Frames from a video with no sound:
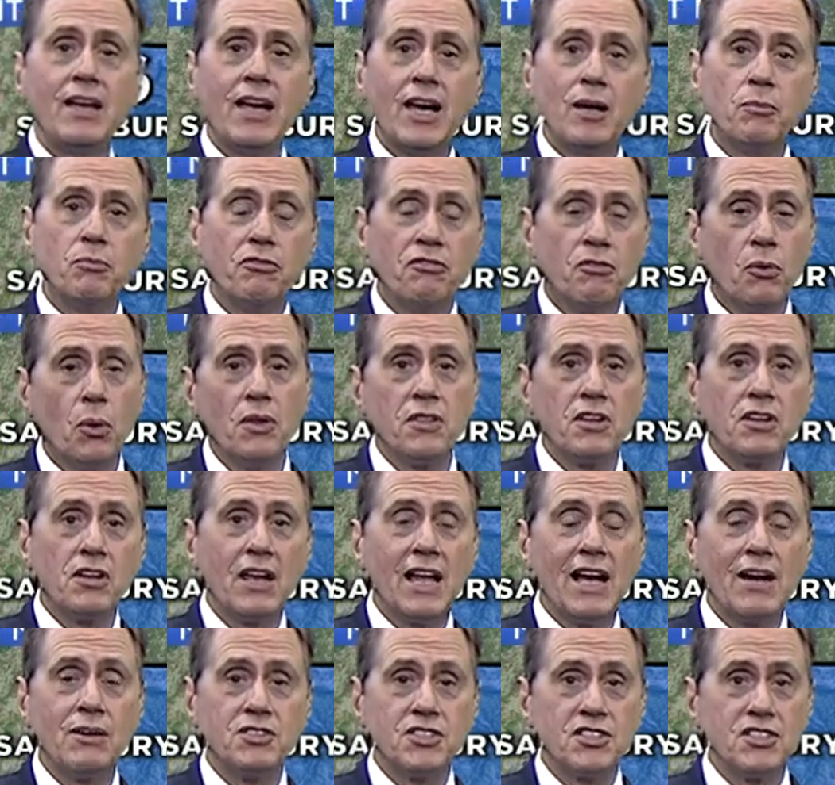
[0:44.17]
And before the
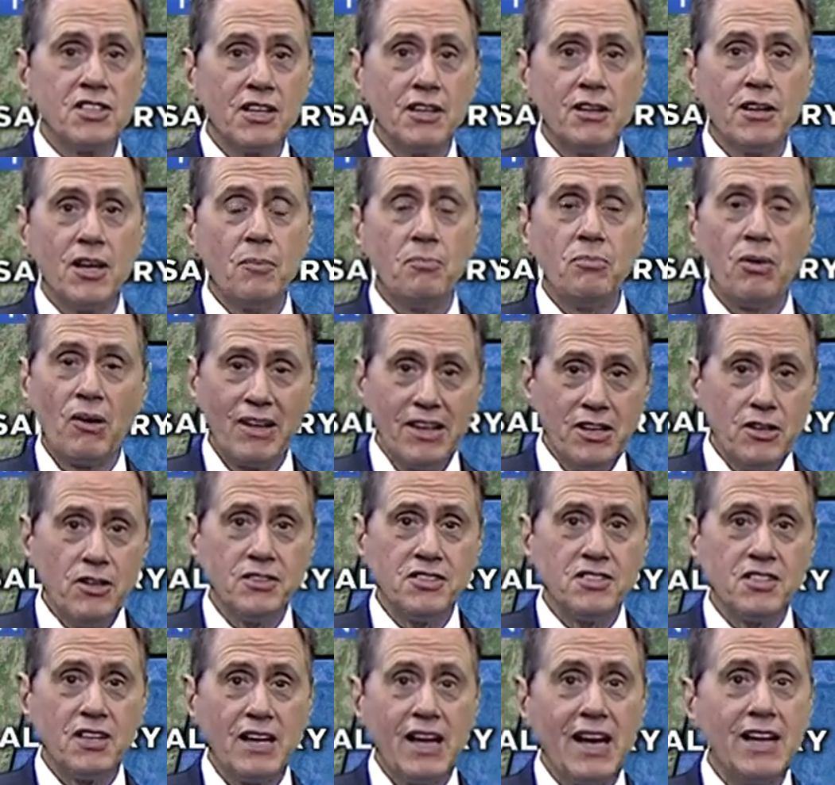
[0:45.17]
clouds thicken up later
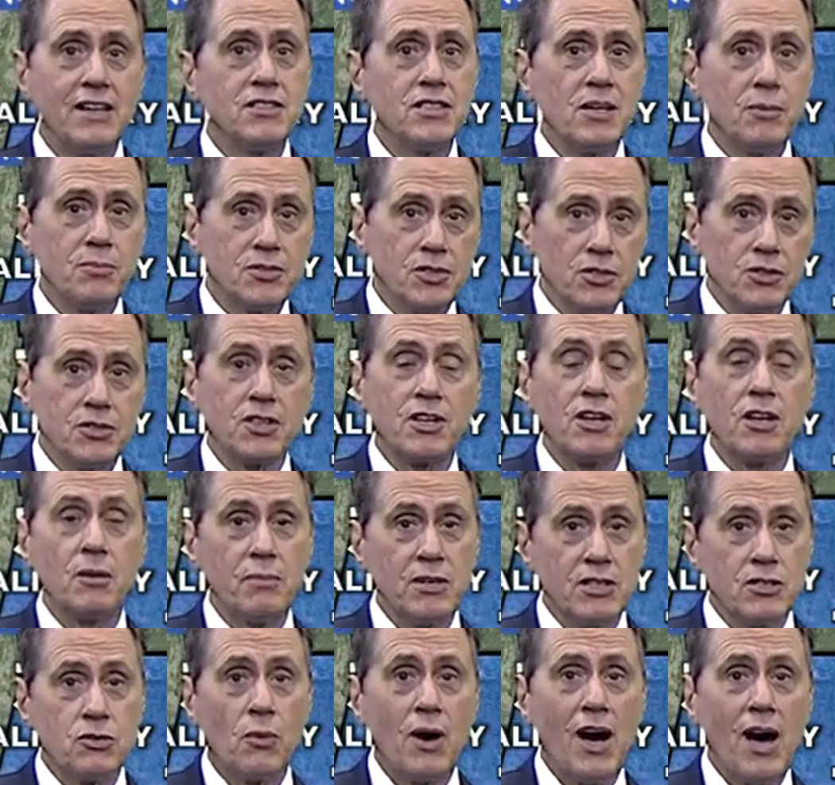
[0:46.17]
tonight, temperatures are going to
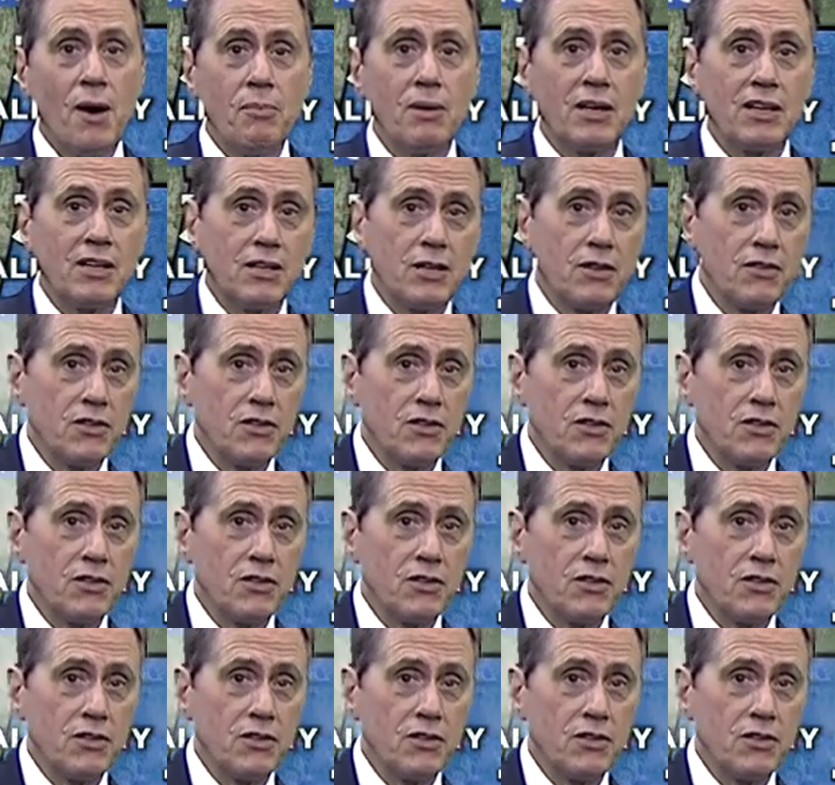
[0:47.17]
be dropping into